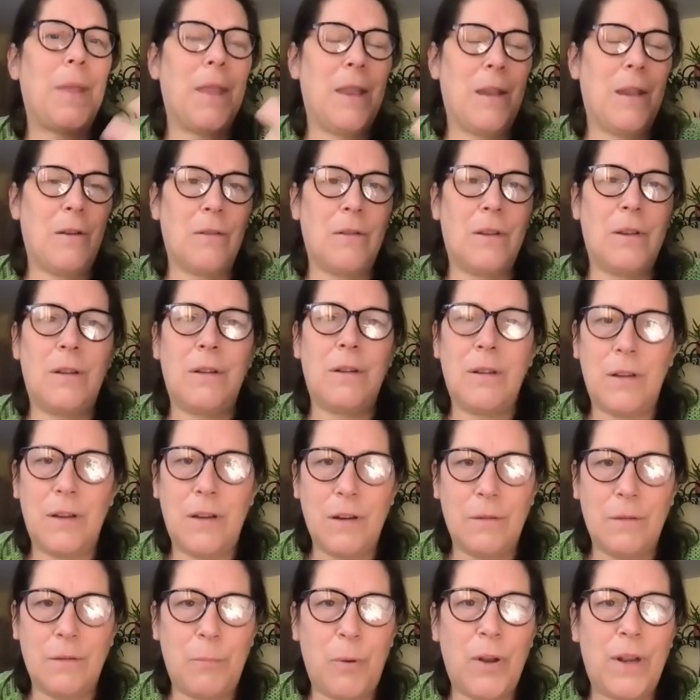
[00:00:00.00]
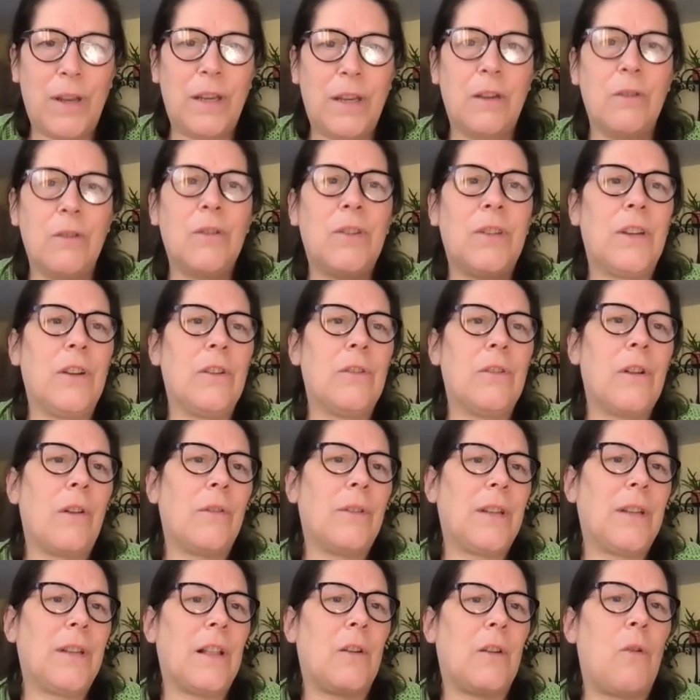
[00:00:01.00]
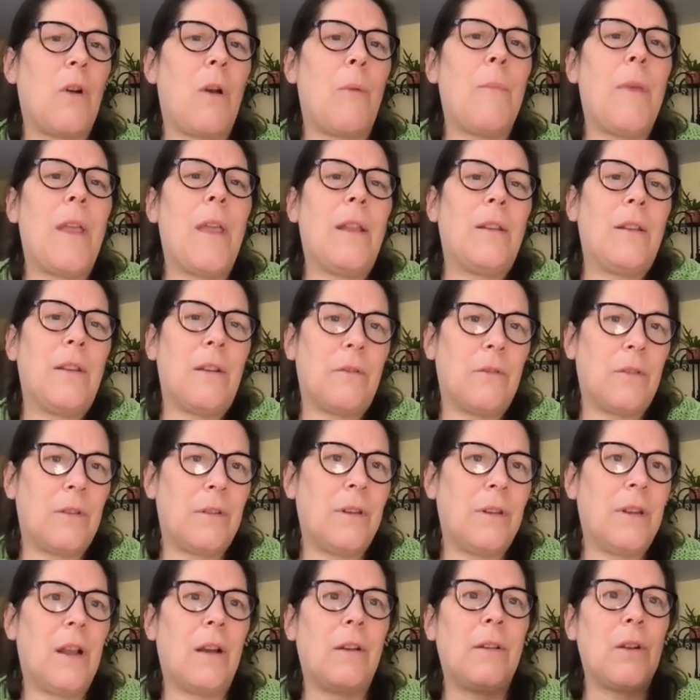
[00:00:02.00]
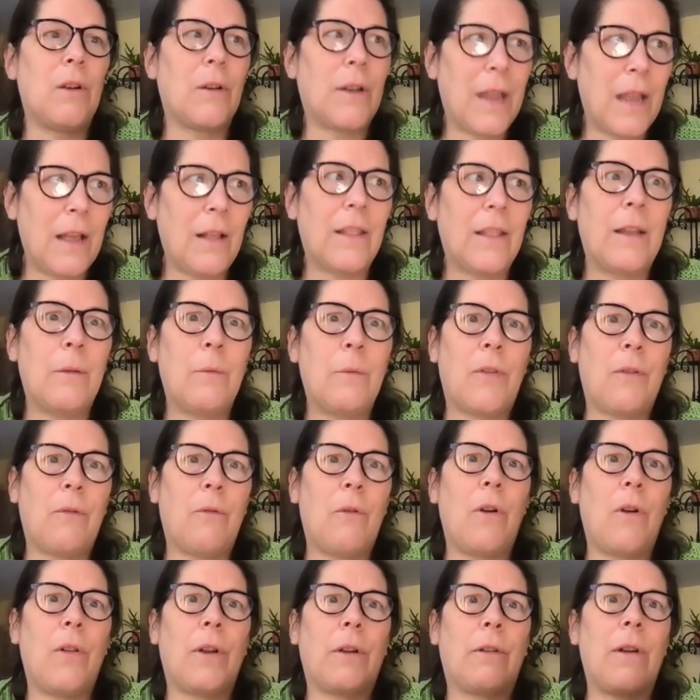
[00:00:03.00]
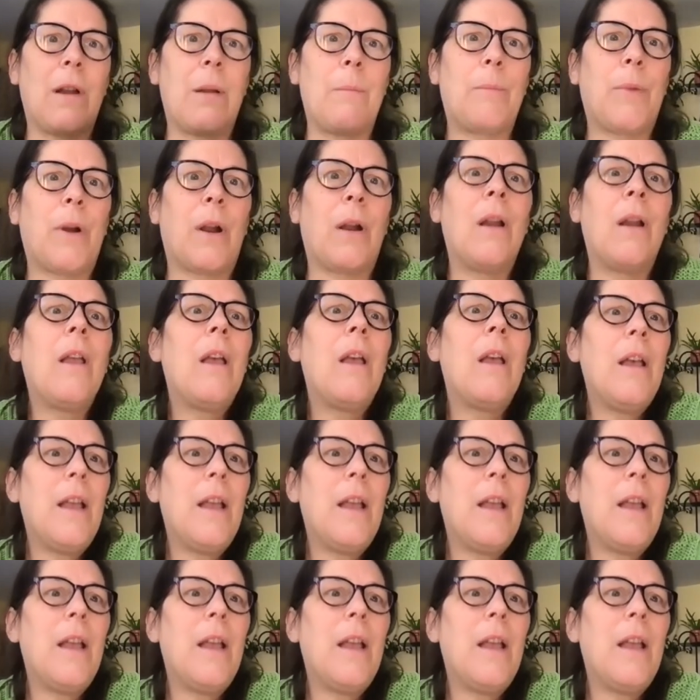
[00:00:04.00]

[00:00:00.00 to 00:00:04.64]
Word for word: you're you're putting using your no-till equipment, you're you know, you're killing with a roller crimper